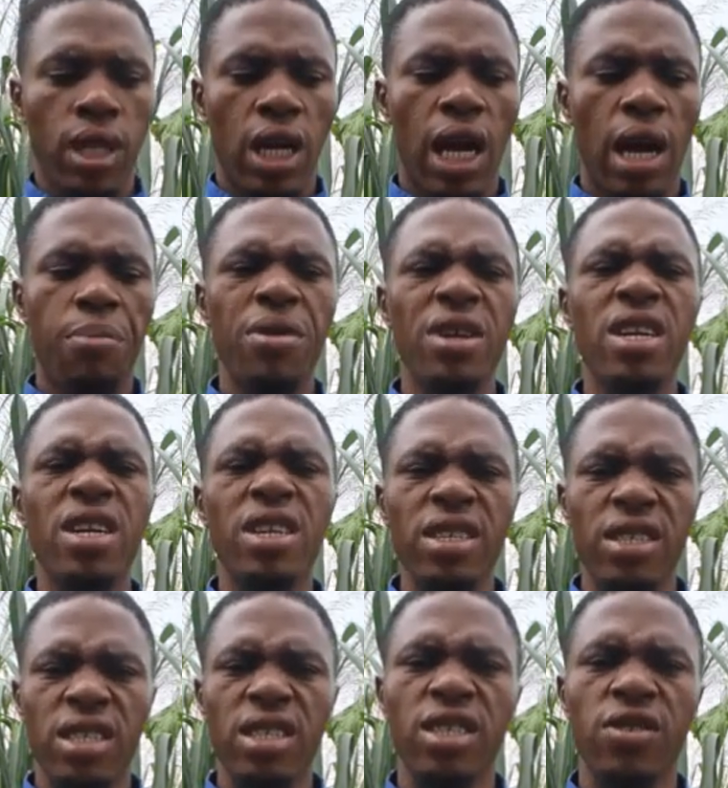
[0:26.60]
I bring
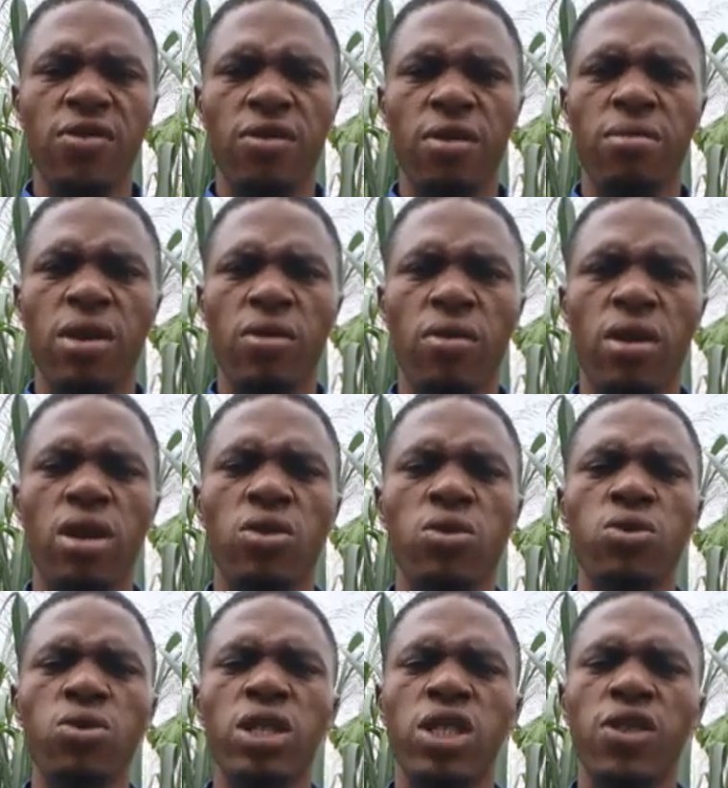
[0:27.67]
greetings from the one
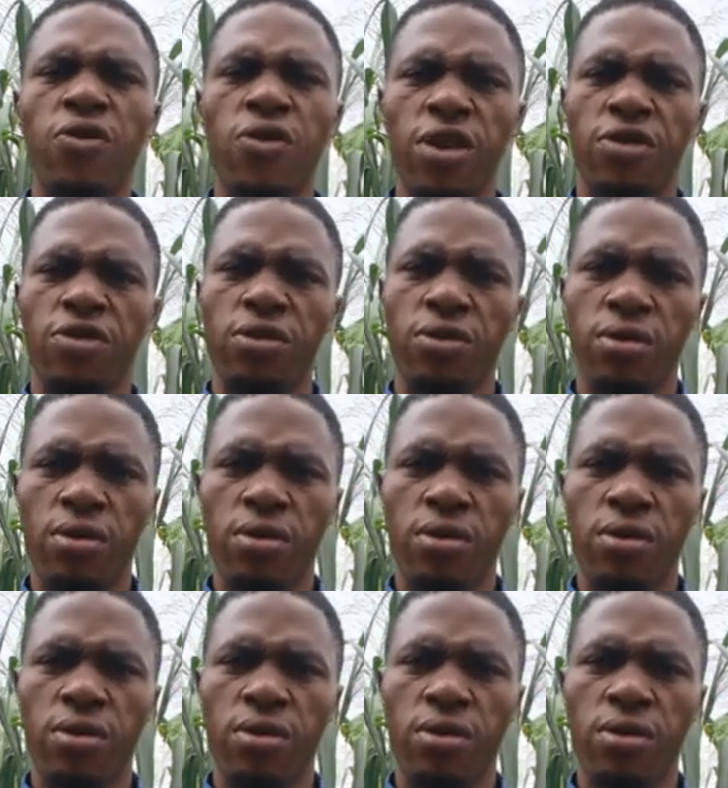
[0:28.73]
who is faithful,